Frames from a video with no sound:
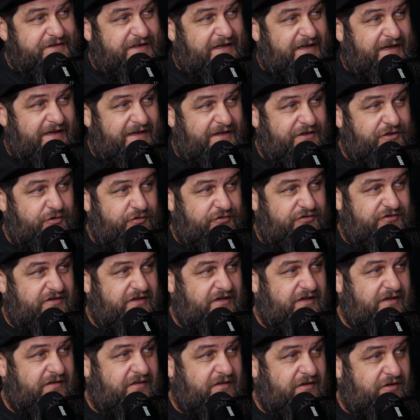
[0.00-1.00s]
and you
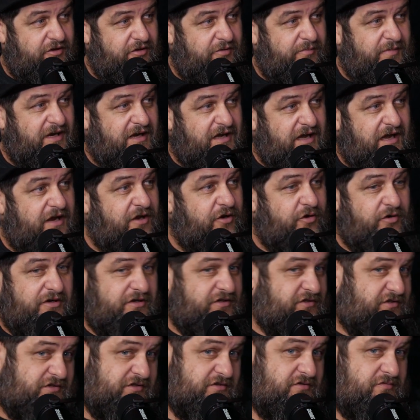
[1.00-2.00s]
see them and
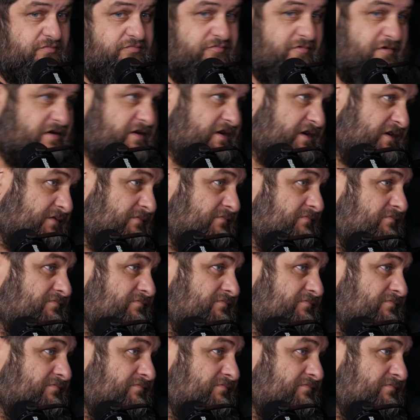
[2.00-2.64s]
coyotes just running